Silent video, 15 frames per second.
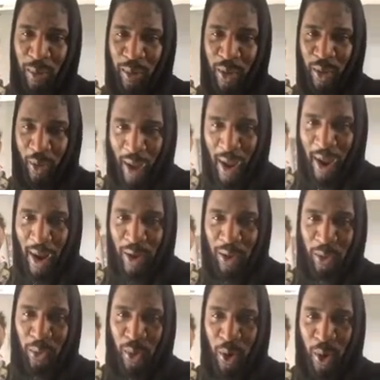your hair the
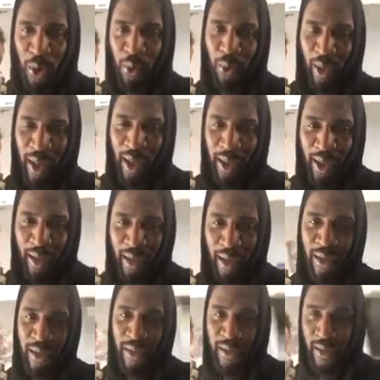wrong way.
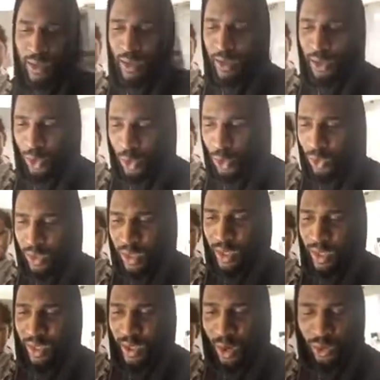Nigga, you,
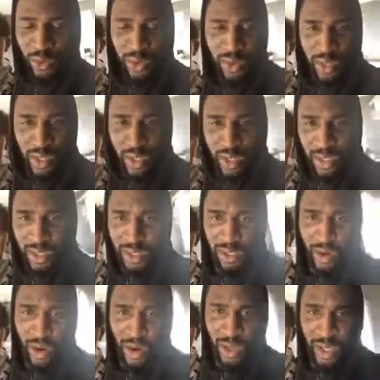nigga, your knees
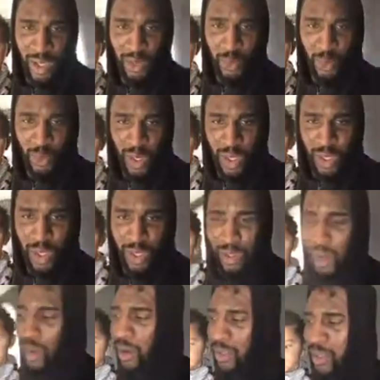start getting weak and
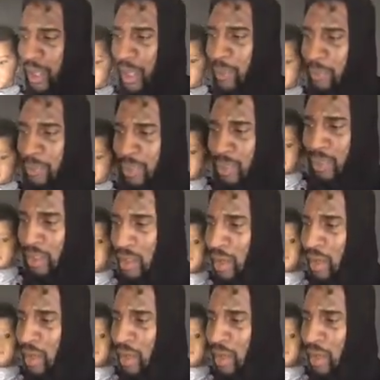all type of shit.